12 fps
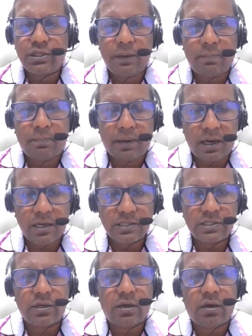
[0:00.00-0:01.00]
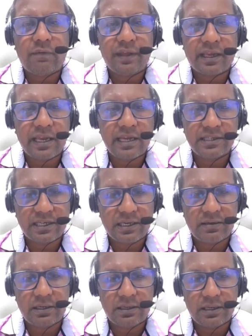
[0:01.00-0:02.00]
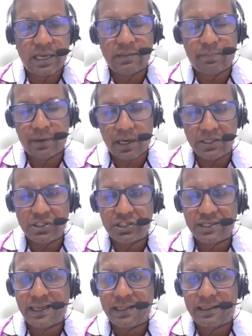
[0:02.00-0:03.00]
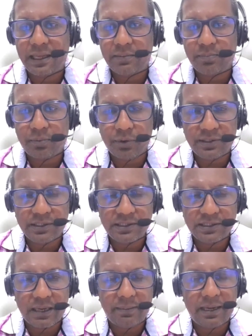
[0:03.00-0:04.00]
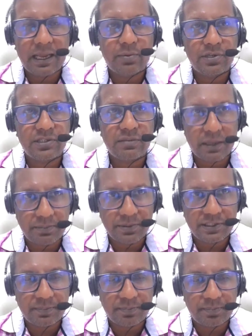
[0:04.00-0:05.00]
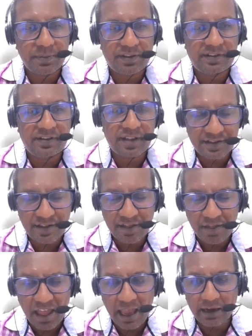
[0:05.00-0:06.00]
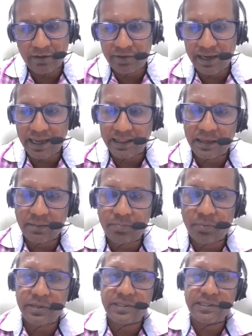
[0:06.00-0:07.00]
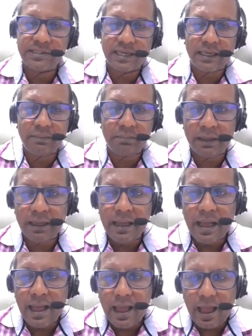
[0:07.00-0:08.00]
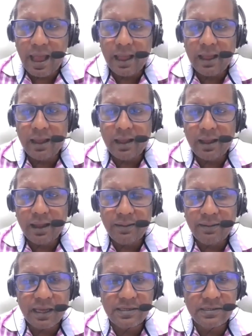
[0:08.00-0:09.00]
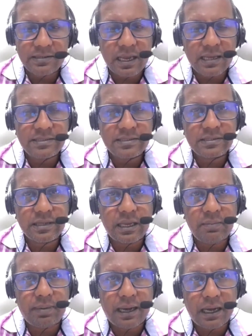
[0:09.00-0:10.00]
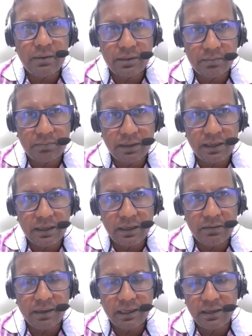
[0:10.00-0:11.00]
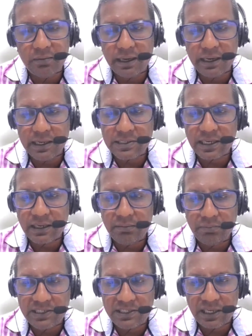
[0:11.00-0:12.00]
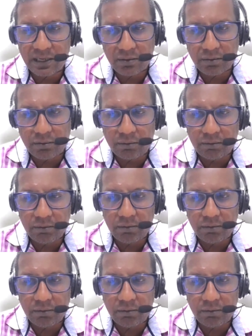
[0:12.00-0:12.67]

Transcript: to be part of the KZN at the branch at that point in time, and I was the membership secretary at that point in time, and that has empowered me in many ways in meeting